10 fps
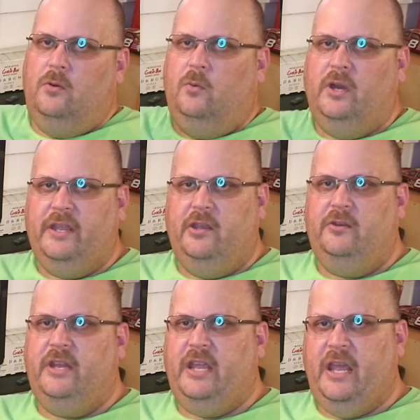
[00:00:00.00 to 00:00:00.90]
what you
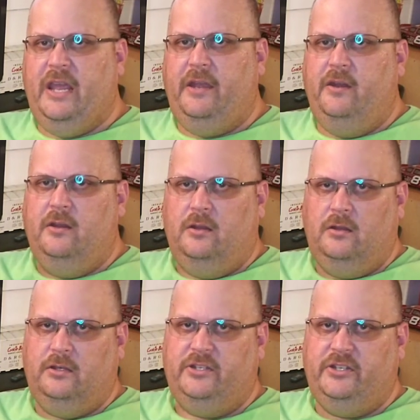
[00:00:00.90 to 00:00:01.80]
need
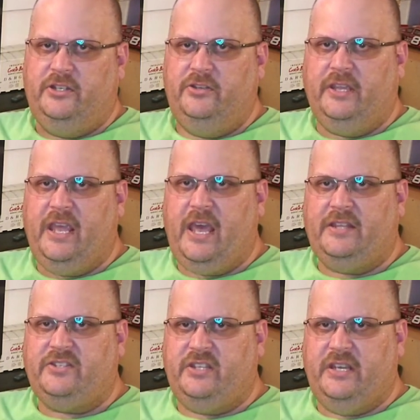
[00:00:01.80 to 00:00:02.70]
to do the Cat
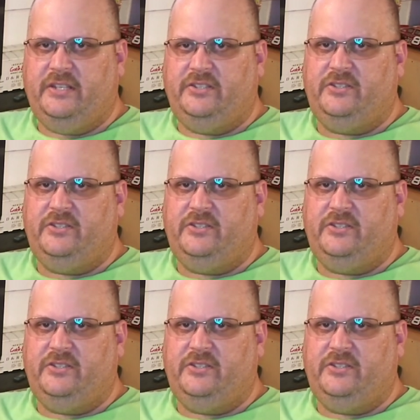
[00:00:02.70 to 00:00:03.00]
6,